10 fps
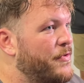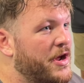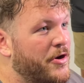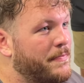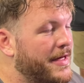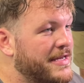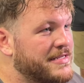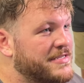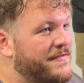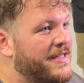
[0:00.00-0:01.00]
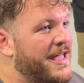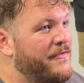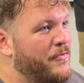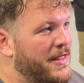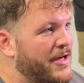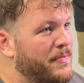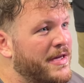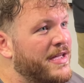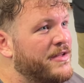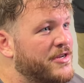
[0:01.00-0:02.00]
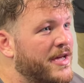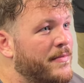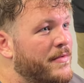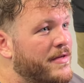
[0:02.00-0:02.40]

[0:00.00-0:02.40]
running our plays and stuff like that have really helped me get into shape.